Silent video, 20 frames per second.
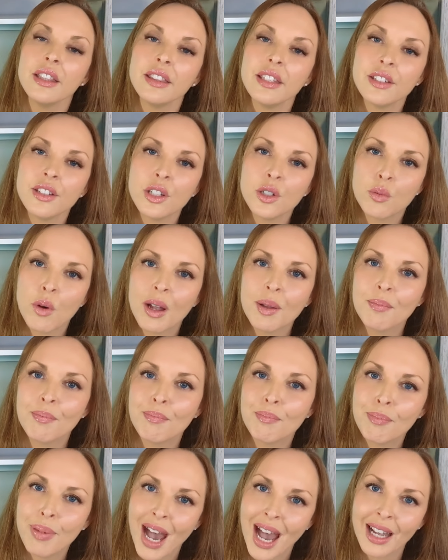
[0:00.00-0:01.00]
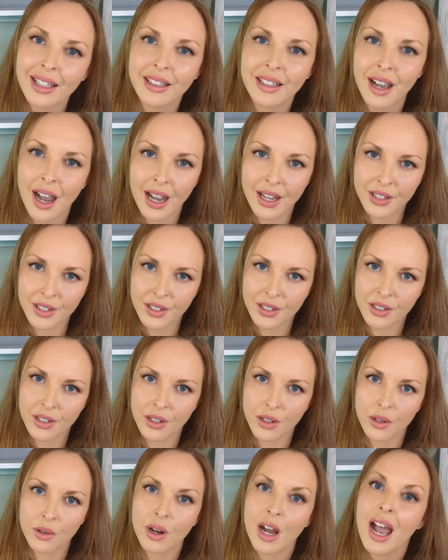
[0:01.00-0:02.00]
This is what bad guys
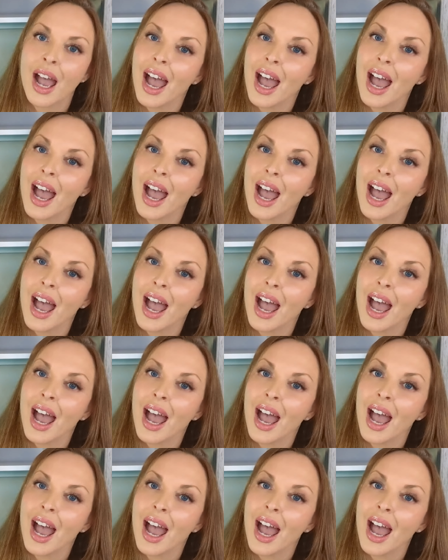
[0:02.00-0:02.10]
do.